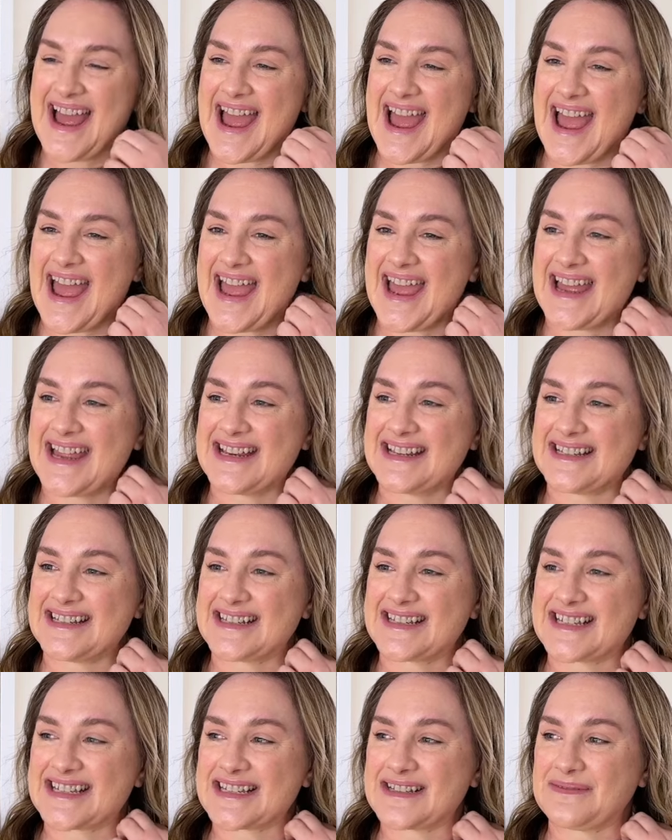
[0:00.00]

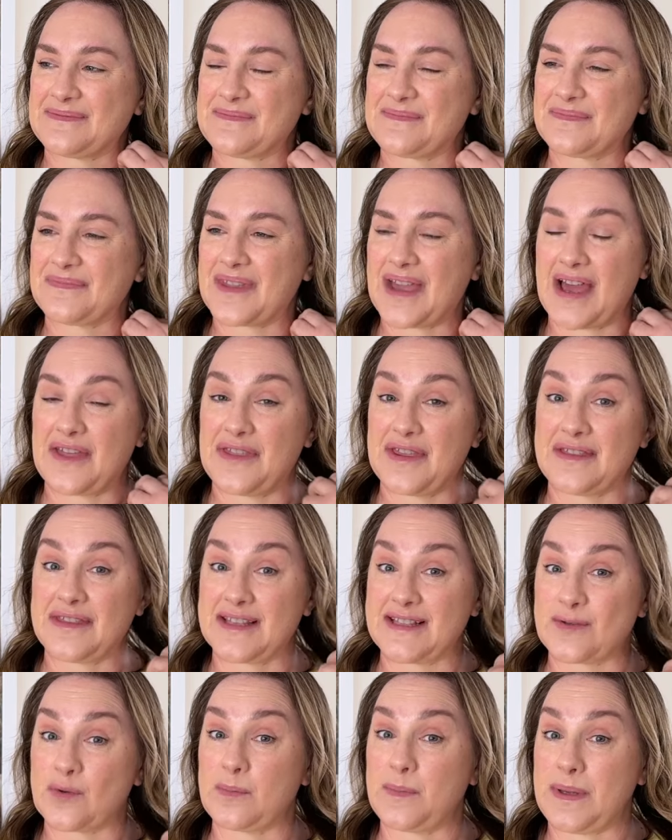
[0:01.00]
And I think
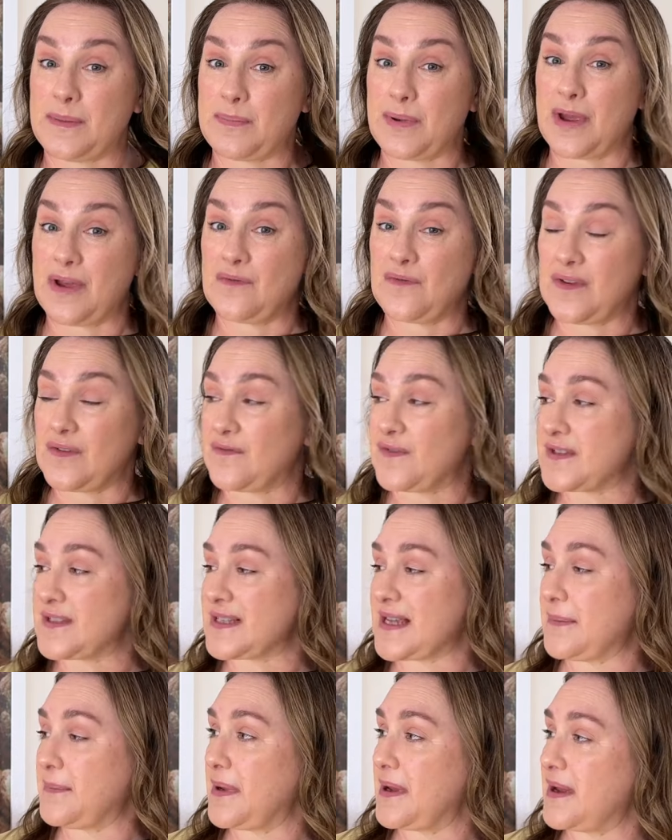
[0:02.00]
this will be perfect for
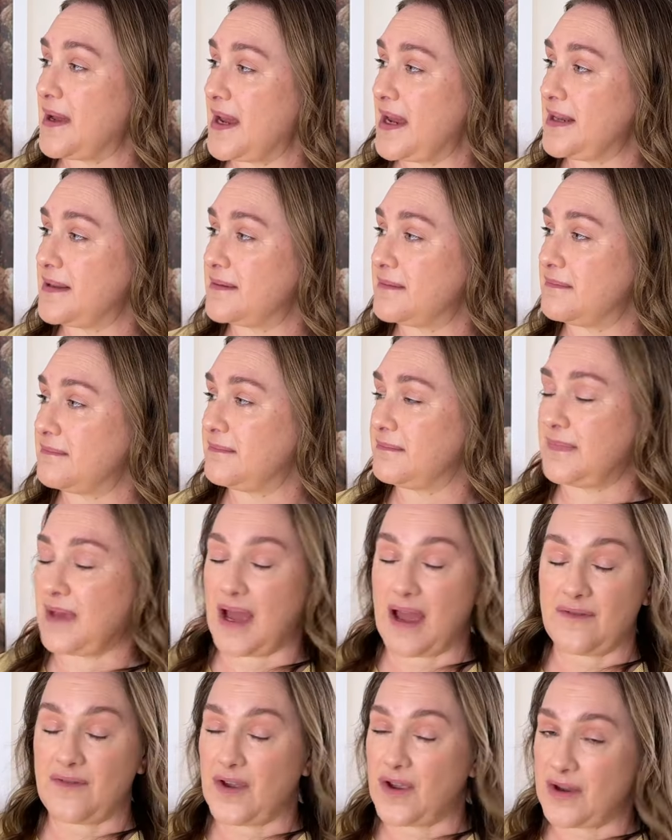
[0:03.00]
summer.
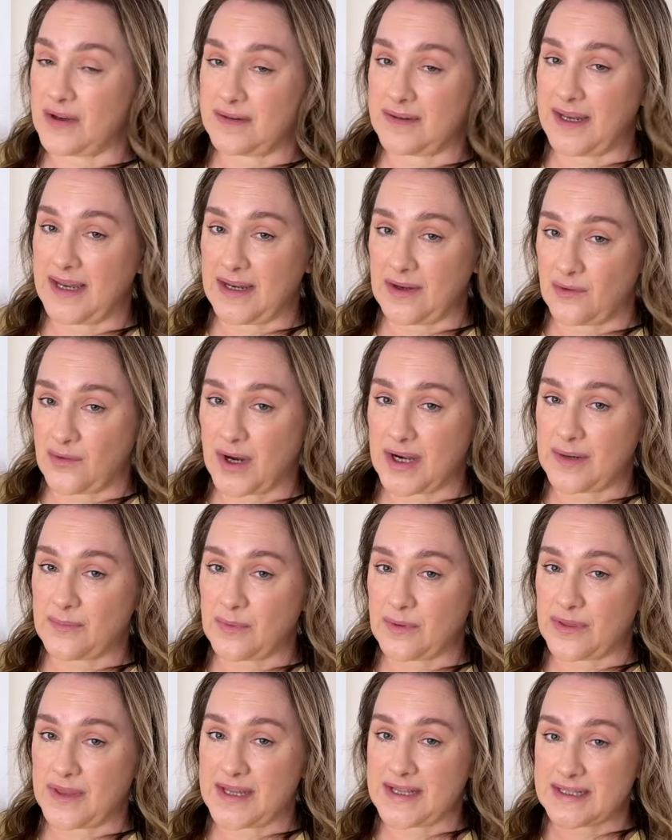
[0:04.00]
I've heard incredible
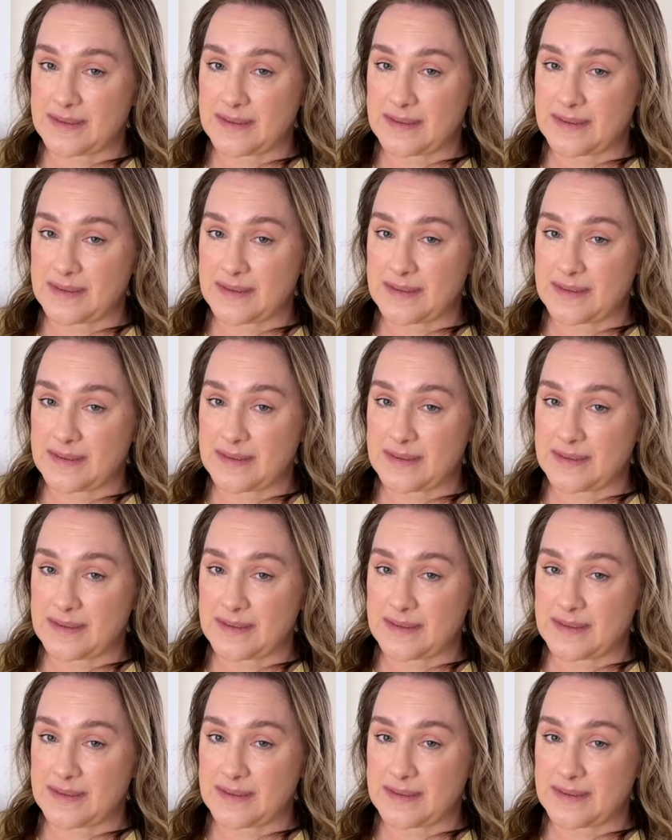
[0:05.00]
things